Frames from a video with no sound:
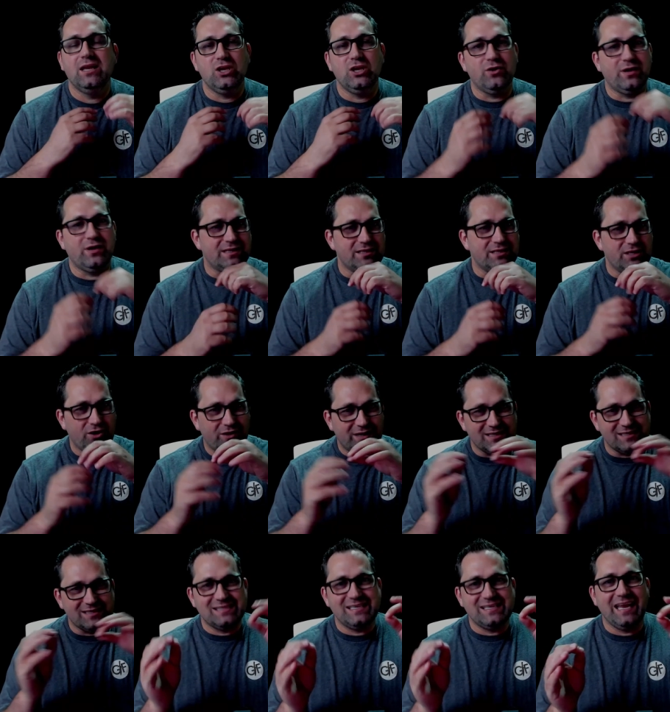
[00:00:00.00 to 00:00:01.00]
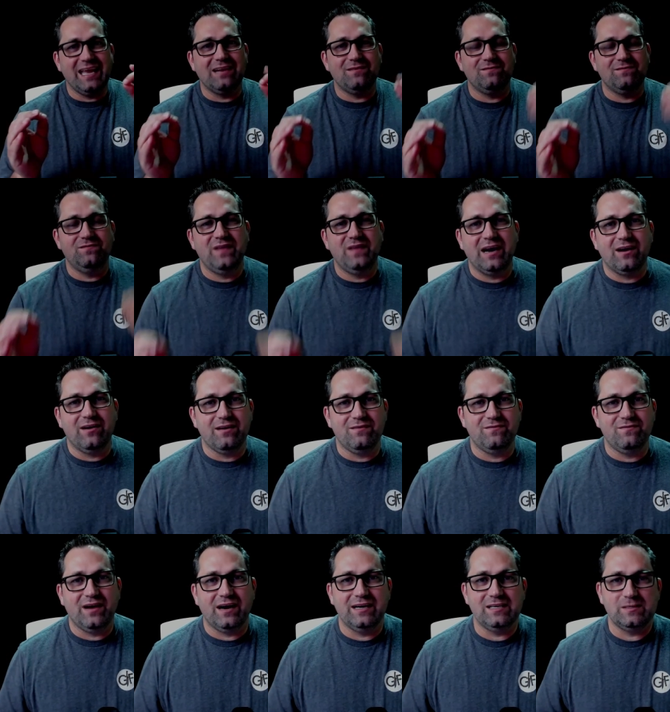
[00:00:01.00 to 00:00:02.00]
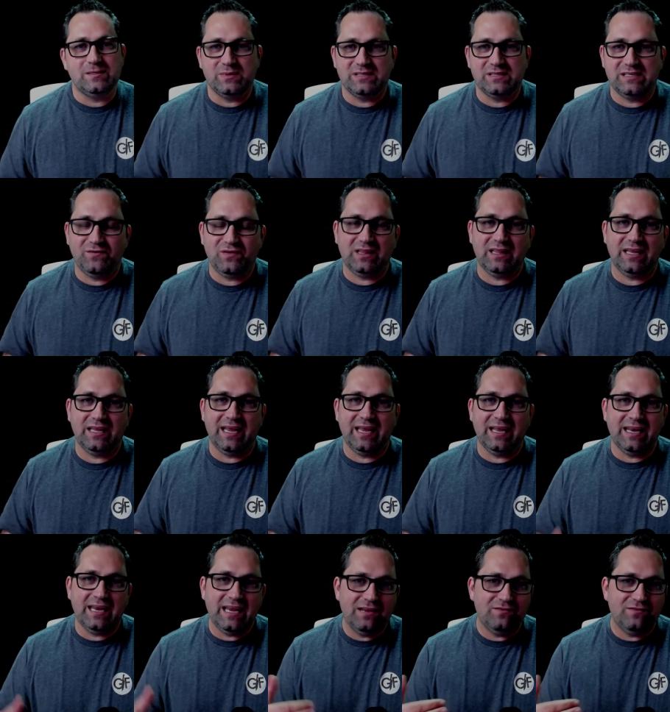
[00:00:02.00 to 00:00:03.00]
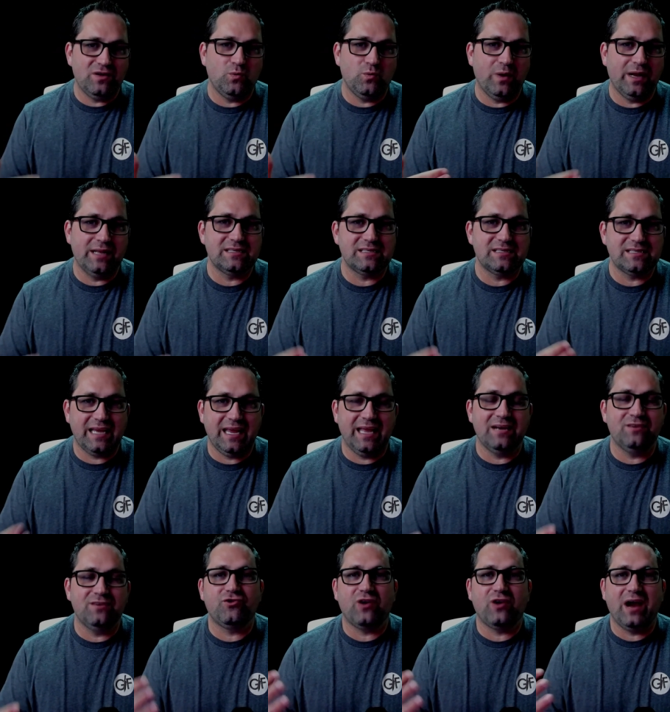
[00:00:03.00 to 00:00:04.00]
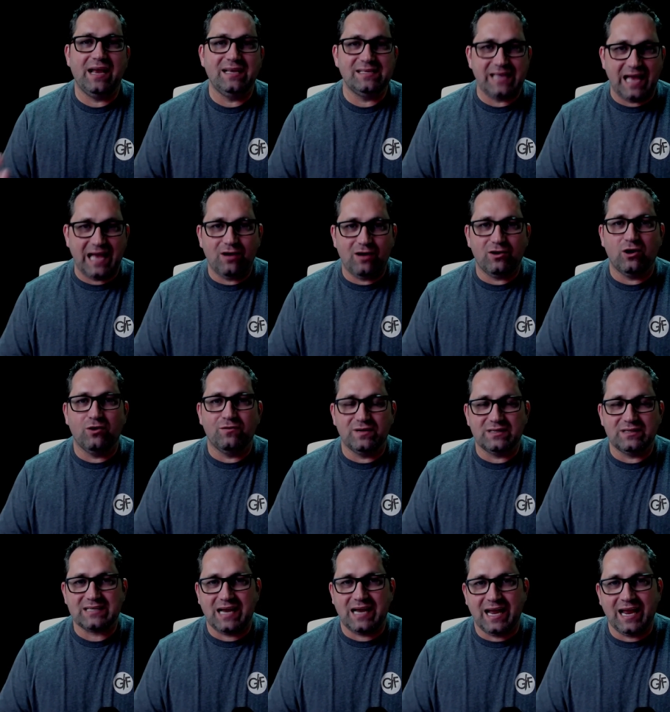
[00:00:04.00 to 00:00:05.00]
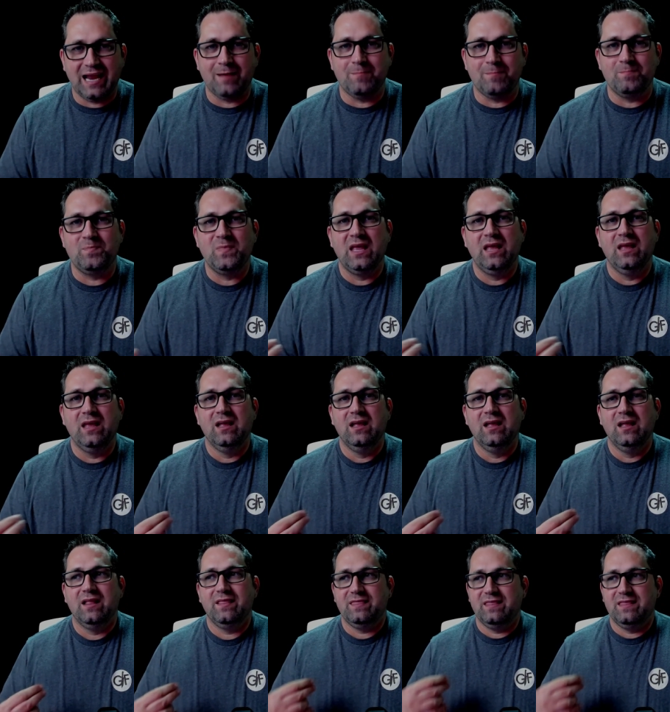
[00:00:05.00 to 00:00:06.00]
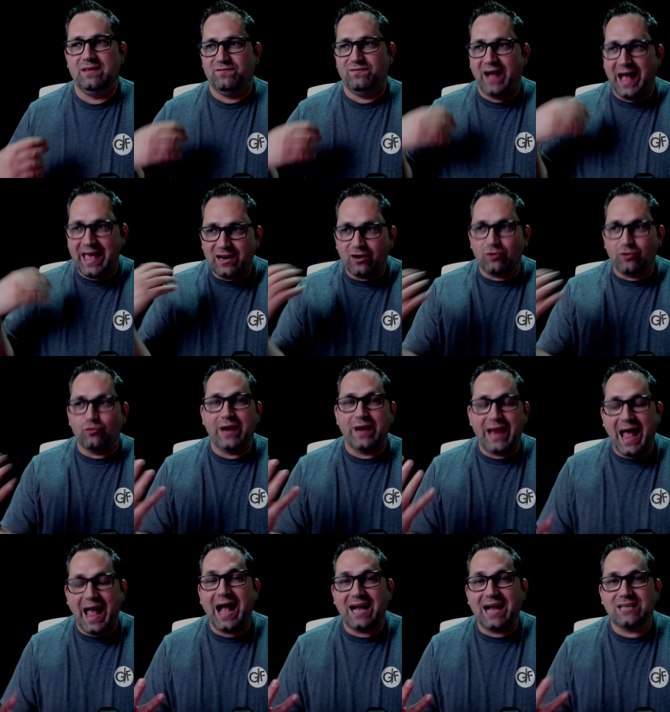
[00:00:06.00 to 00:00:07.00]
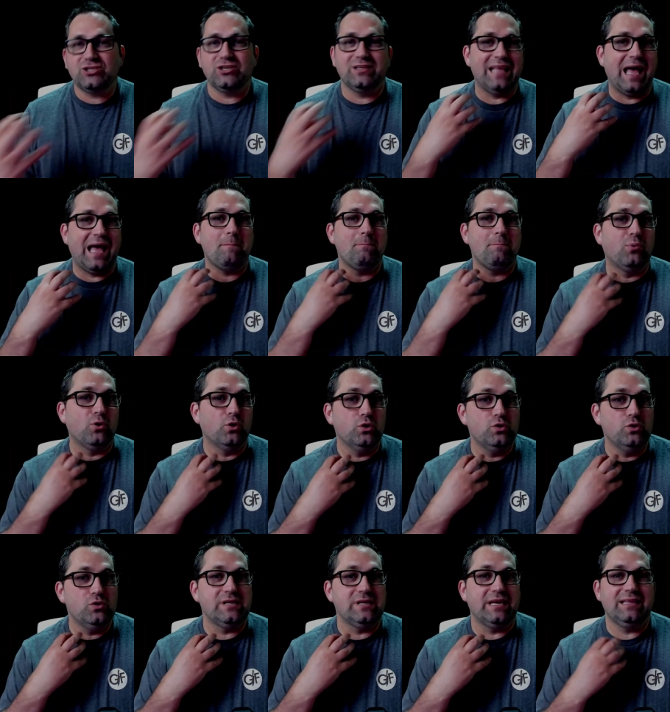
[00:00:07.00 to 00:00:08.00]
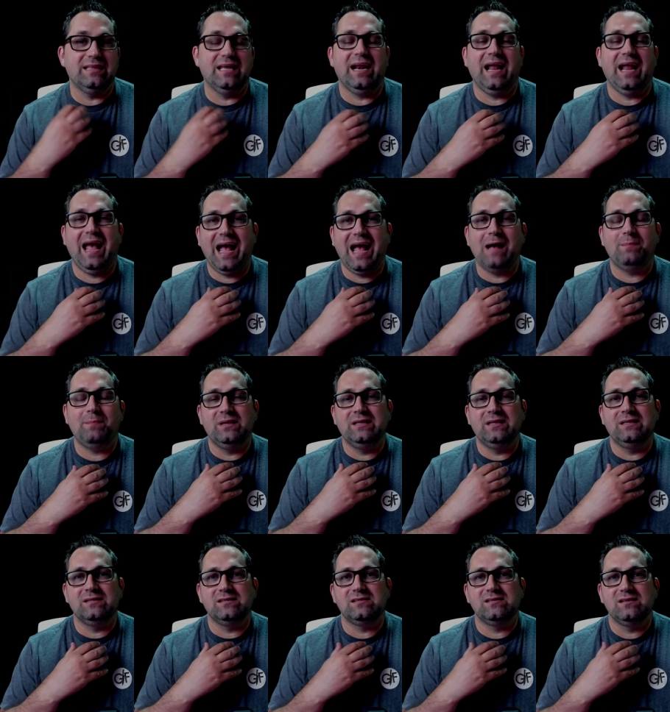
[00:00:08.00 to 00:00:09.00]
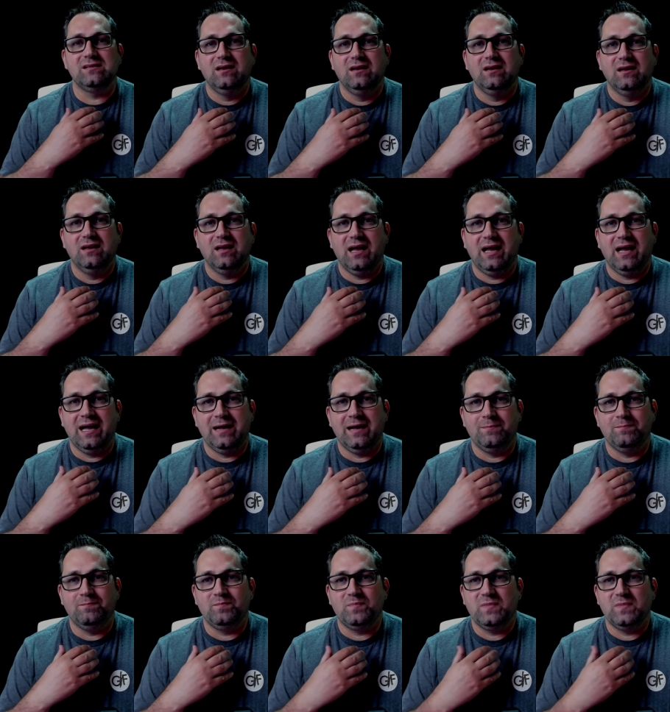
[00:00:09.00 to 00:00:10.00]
You can see it very, very specifically. And even when skin dries out over time, the vital reaction, that bruising that happens in